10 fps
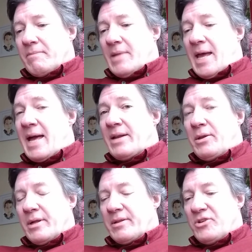And in
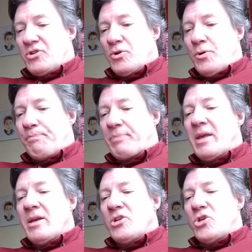62,
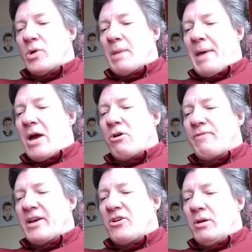during a power
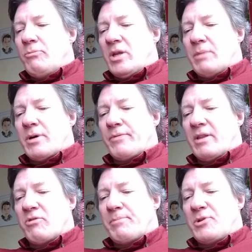vacuum when the
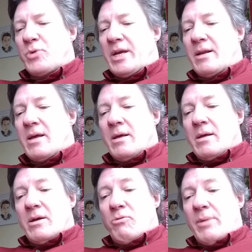province was between
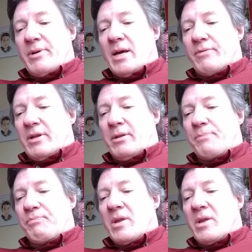Roman governors,